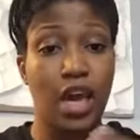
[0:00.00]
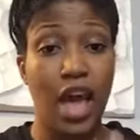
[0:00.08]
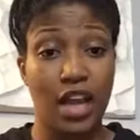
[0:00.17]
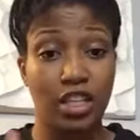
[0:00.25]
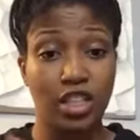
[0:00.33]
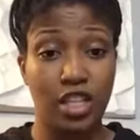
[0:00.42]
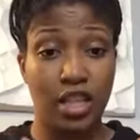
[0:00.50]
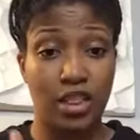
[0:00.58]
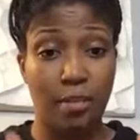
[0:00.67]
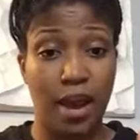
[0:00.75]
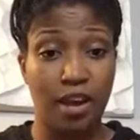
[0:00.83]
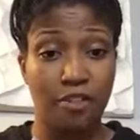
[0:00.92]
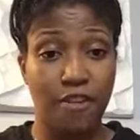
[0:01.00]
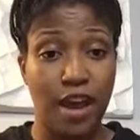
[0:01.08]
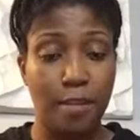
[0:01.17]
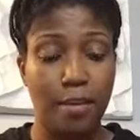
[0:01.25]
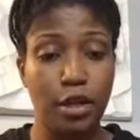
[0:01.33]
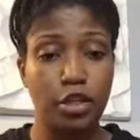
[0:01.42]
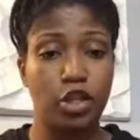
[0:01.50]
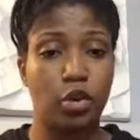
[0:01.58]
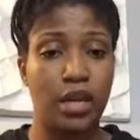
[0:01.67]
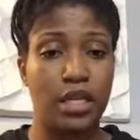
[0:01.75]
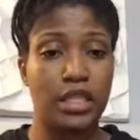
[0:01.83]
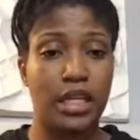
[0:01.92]
catch in the microfiber,
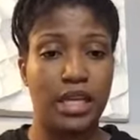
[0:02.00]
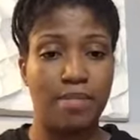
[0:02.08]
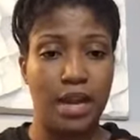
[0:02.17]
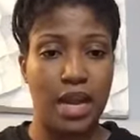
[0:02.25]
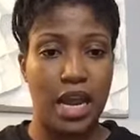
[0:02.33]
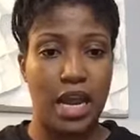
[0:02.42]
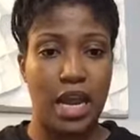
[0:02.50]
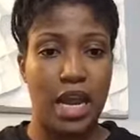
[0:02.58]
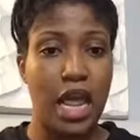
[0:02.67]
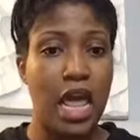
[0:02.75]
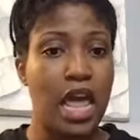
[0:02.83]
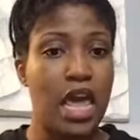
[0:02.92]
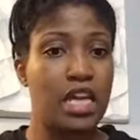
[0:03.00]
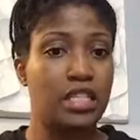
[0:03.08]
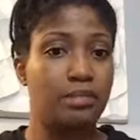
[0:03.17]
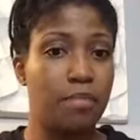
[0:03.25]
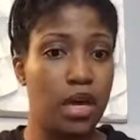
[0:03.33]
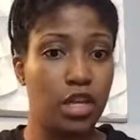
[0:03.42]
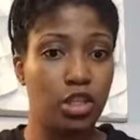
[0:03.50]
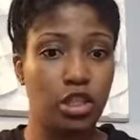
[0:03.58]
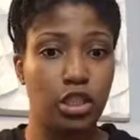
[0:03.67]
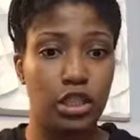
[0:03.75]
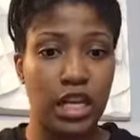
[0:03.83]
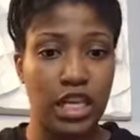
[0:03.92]
so it's eliminating as
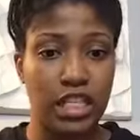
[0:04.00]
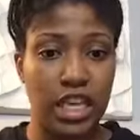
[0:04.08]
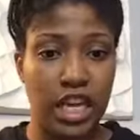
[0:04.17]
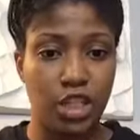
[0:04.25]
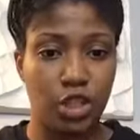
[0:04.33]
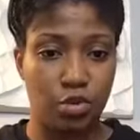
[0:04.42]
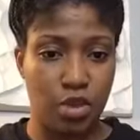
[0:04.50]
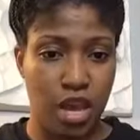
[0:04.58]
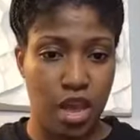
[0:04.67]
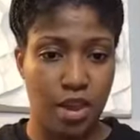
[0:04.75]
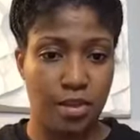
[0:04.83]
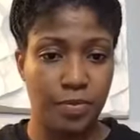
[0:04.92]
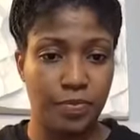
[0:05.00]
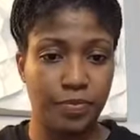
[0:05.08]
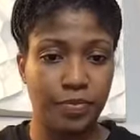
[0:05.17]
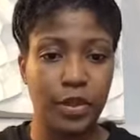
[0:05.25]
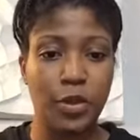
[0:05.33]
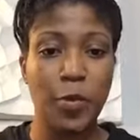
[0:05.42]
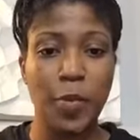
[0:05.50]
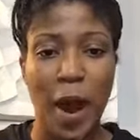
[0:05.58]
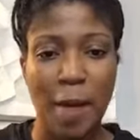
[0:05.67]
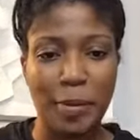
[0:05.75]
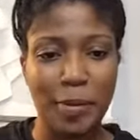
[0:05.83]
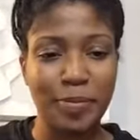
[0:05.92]
much dust as you can. No
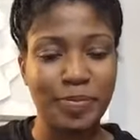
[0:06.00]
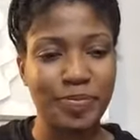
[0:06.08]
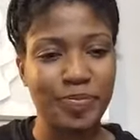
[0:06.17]
problem.